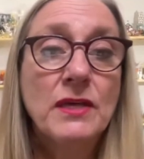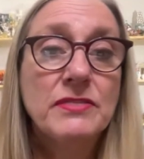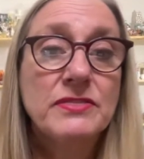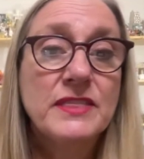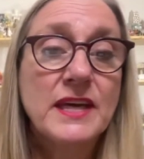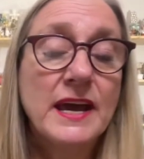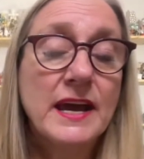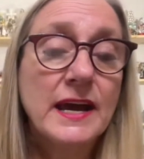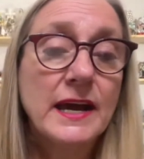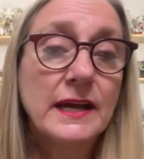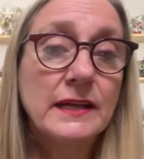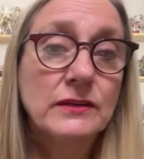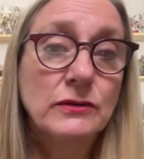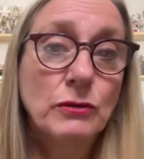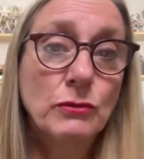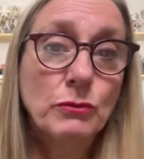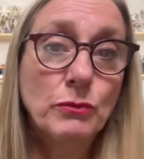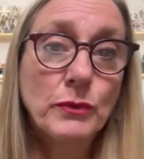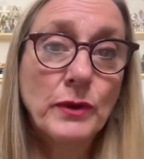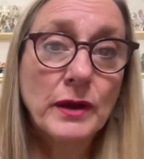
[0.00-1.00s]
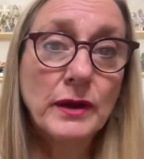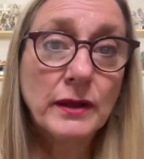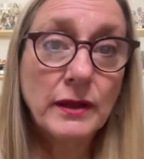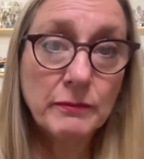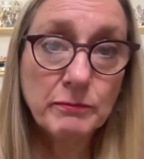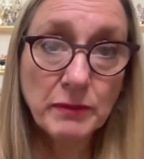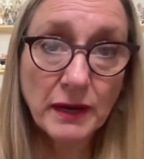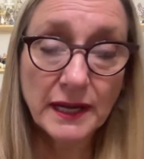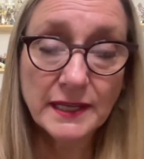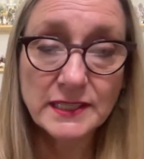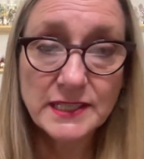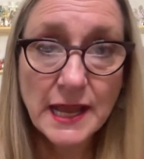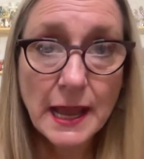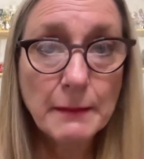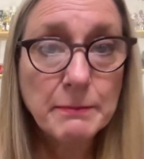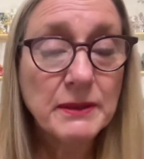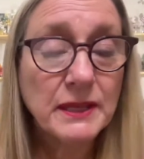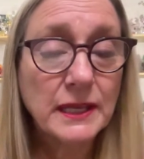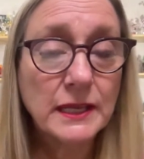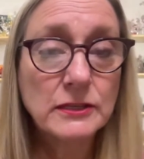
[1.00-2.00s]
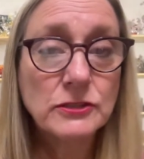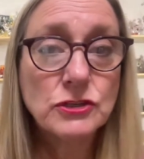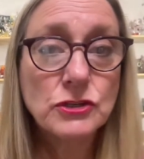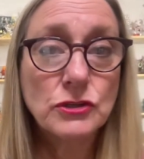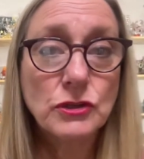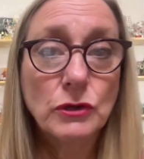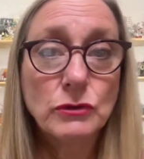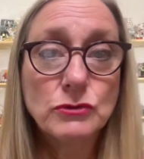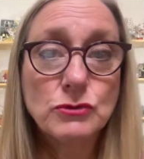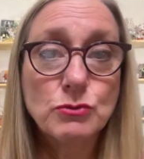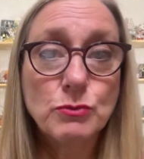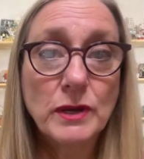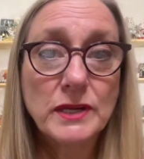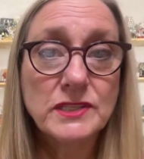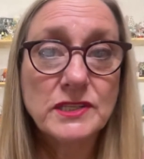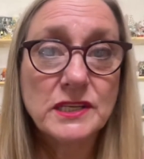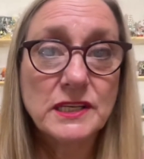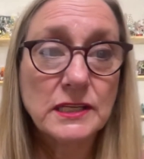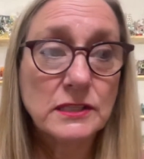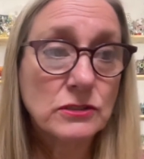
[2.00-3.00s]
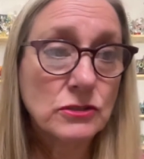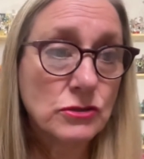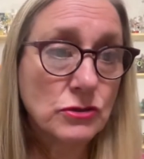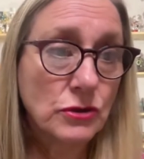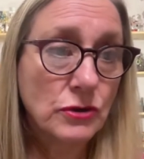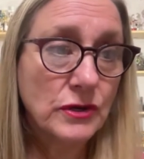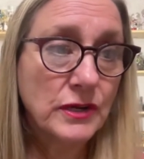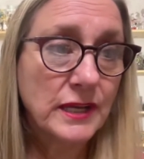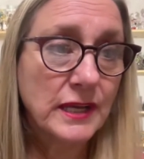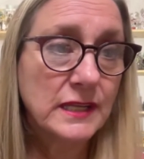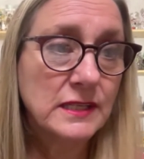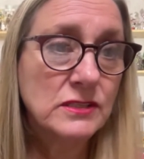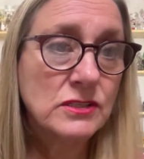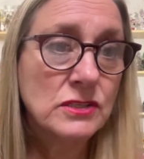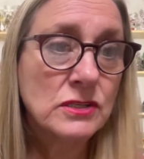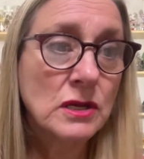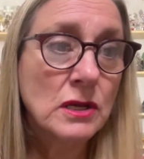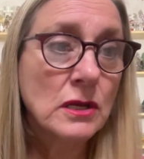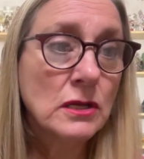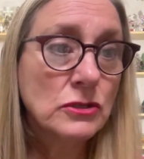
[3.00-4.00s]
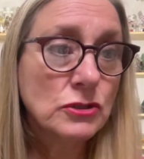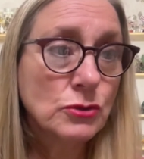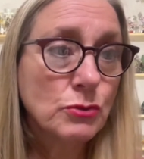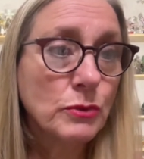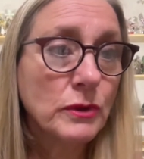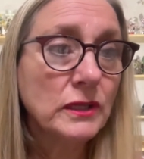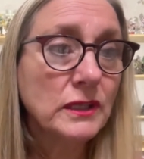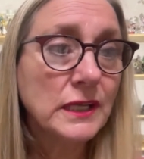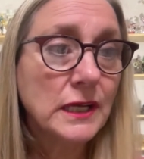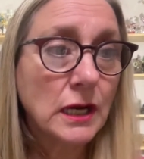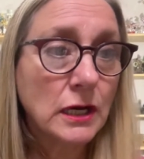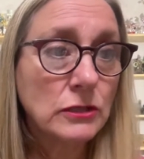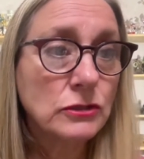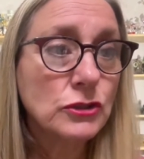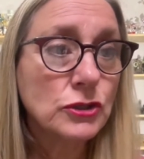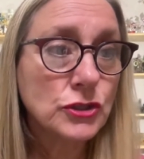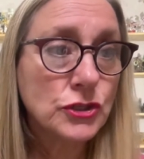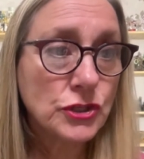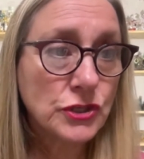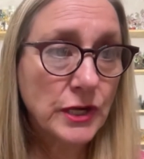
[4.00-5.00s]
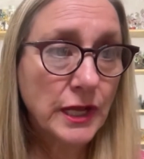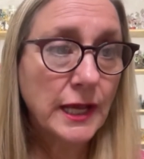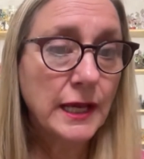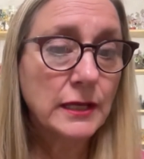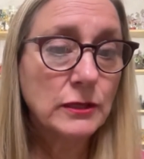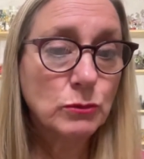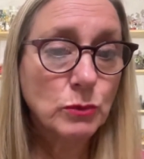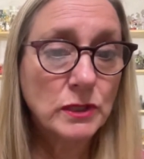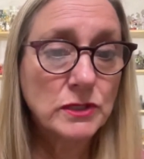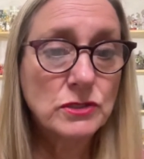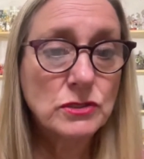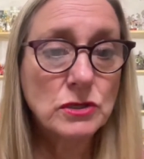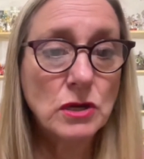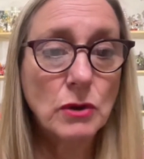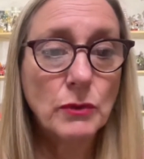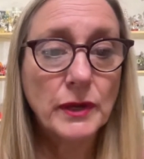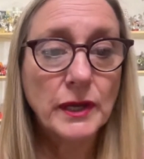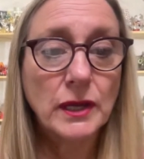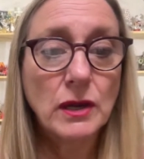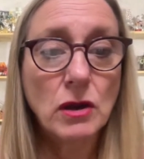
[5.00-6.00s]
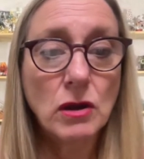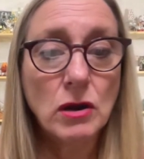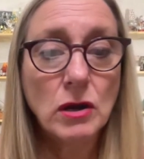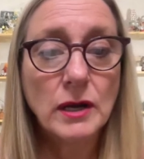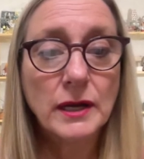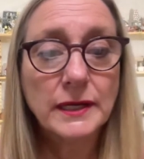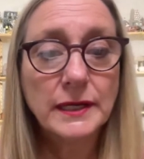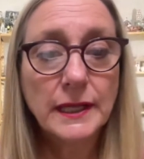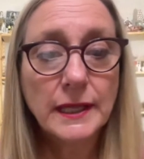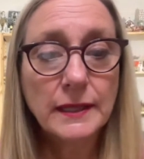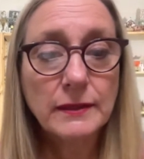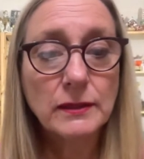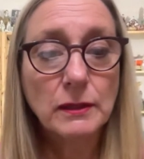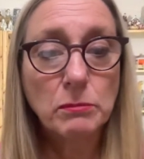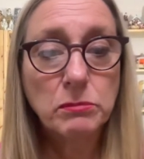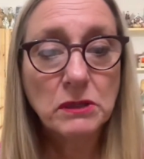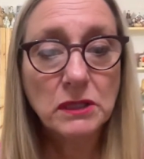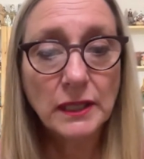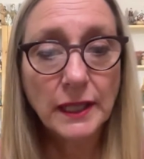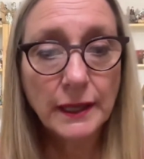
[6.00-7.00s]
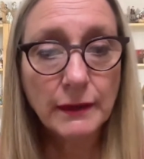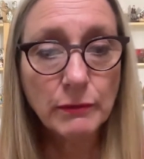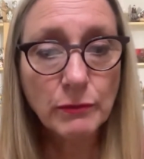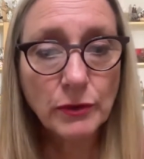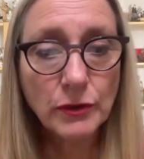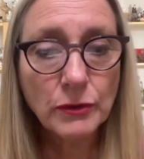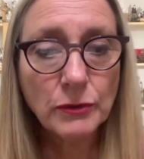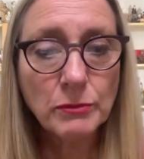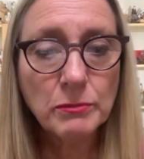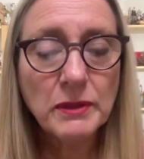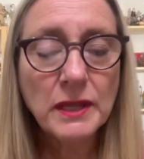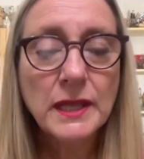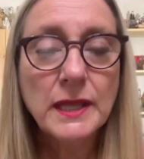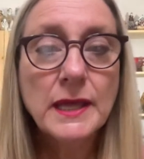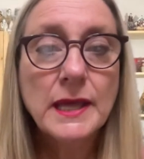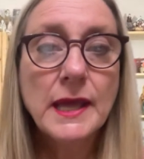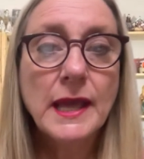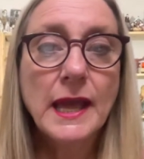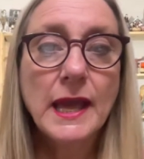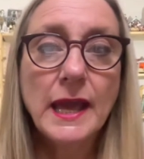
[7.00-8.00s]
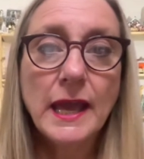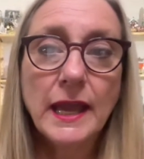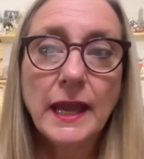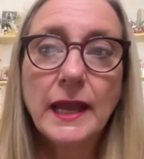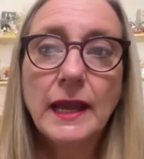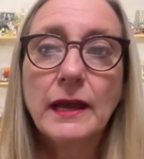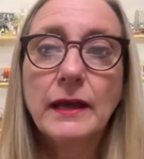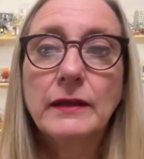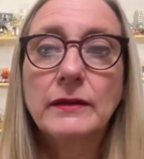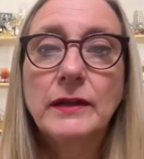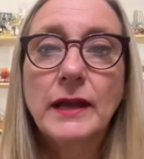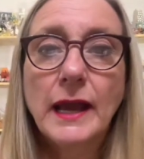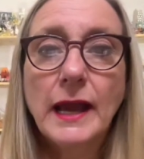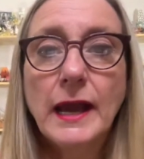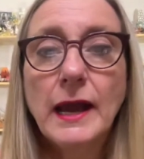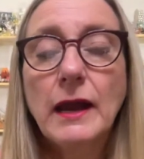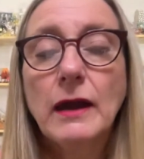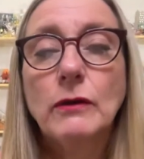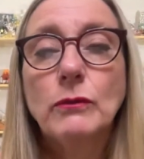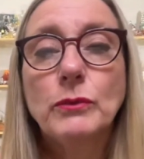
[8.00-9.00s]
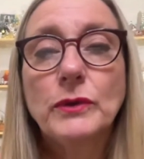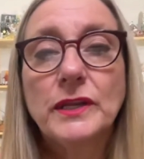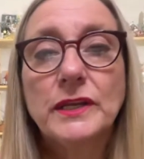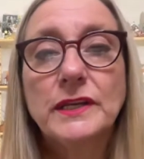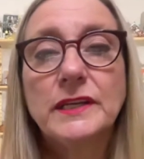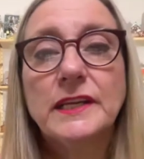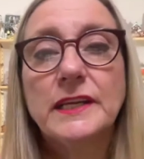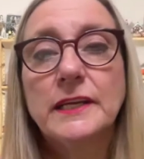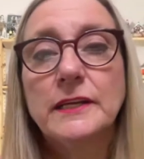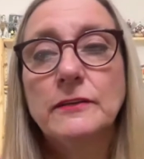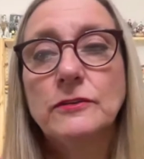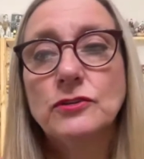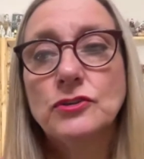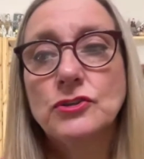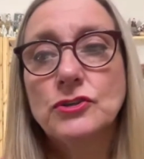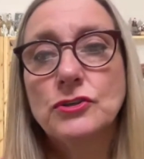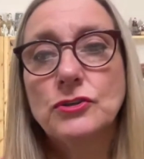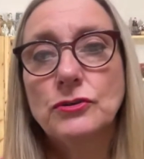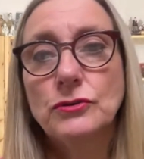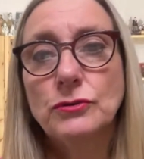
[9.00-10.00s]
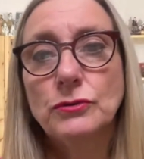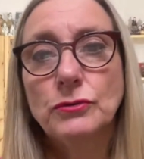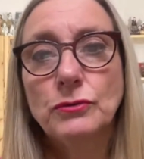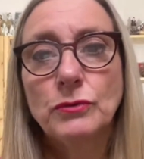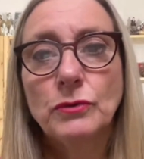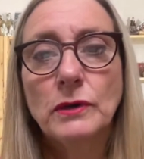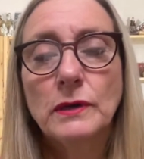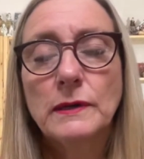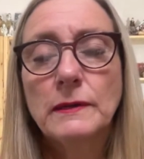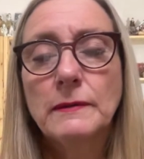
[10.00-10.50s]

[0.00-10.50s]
by tapping into those resonance circuits to really understand what's going on in the playroom and how we need to